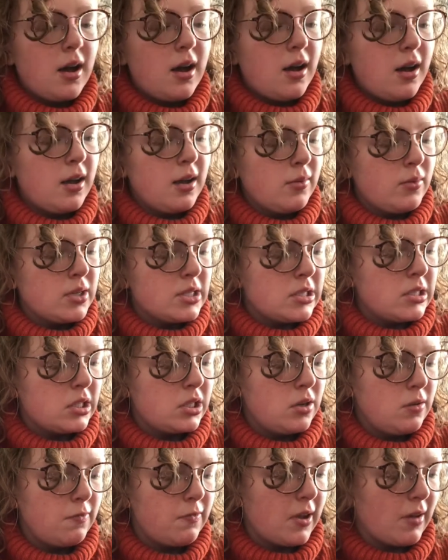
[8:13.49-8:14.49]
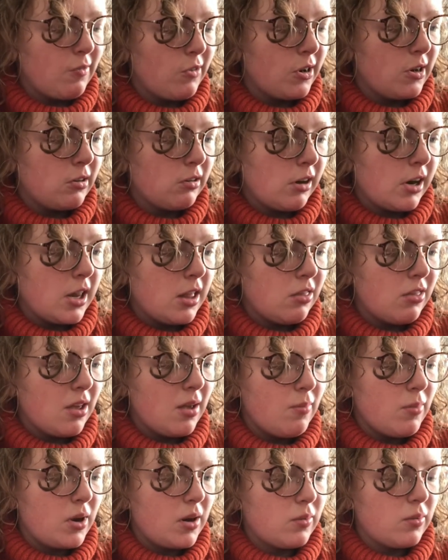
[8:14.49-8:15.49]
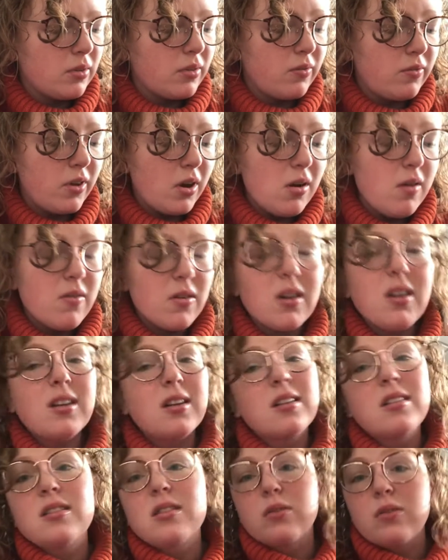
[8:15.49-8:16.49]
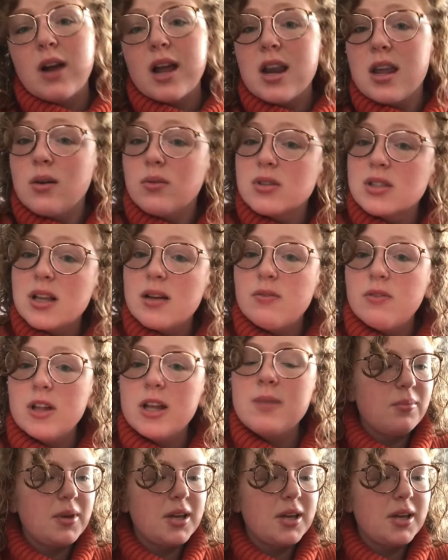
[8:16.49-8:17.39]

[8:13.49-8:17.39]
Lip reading: It wasn't a new favorite or anything, but it was very, very good. The writing was lovely.